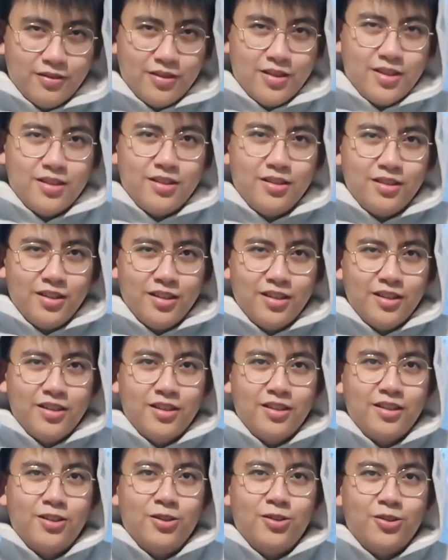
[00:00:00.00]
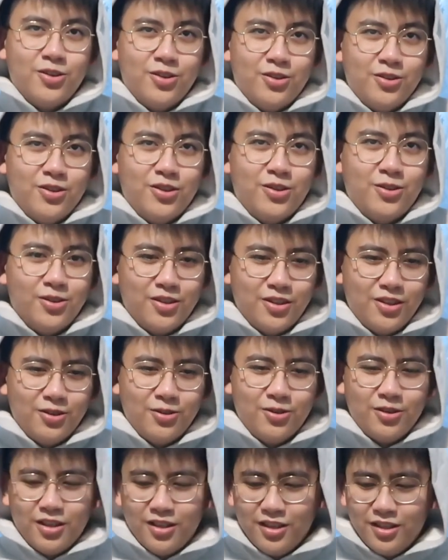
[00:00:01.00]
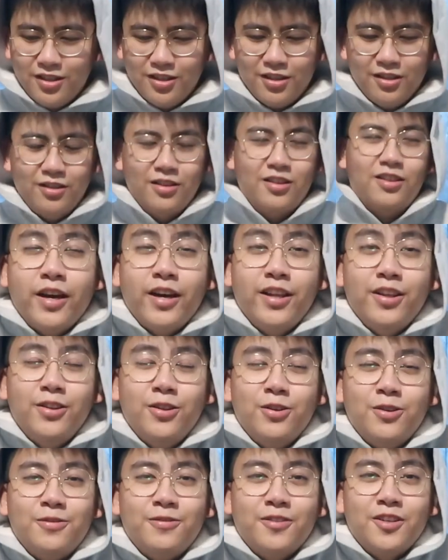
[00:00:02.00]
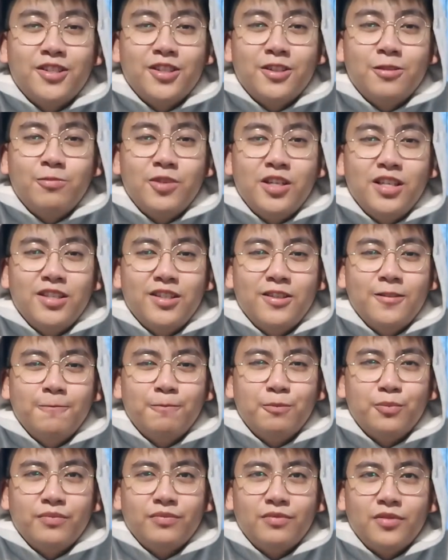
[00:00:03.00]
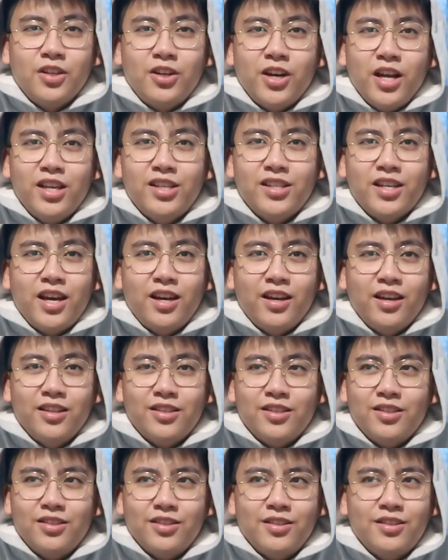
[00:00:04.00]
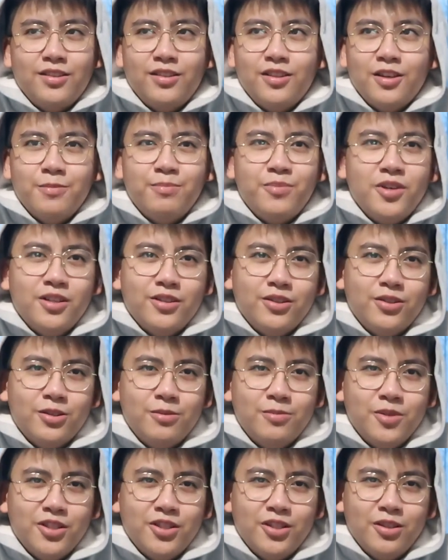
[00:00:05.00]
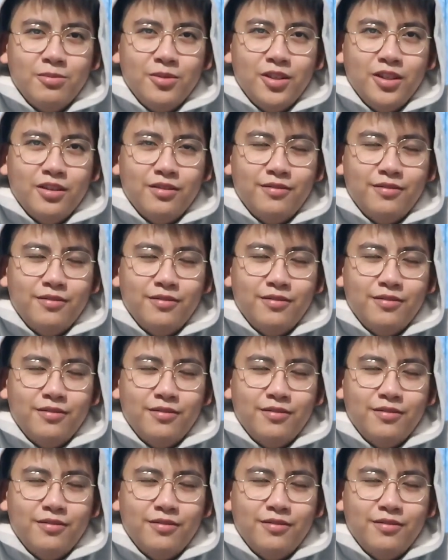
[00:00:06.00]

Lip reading: Disney logo Tokyo written on it. I don't know, for some reason gray jackets just appeal so much to me.